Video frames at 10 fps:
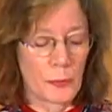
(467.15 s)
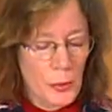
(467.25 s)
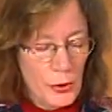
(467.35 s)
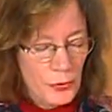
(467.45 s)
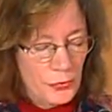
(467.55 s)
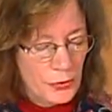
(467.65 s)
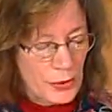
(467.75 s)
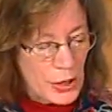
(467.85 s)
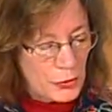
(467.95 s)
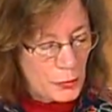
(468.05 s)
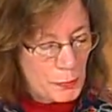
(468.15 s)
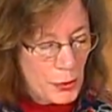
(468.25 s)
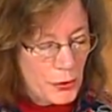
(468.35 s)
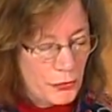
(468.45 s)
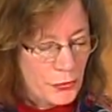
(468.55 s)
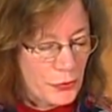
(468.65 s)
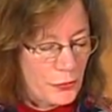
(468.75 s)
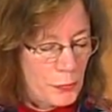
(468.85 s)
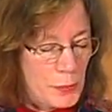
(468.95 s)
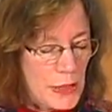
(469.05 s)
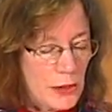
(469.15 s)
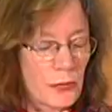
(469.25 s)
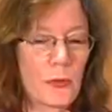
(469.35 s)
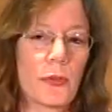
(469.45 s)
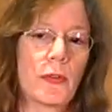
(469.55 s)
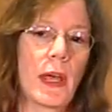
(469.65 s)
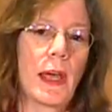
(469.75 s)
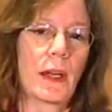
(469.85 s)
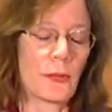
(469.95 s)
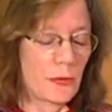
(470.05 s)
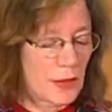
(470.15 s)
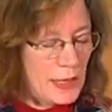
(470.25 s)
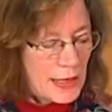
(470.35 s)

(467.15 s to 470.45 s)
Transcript: person to person, speech to text,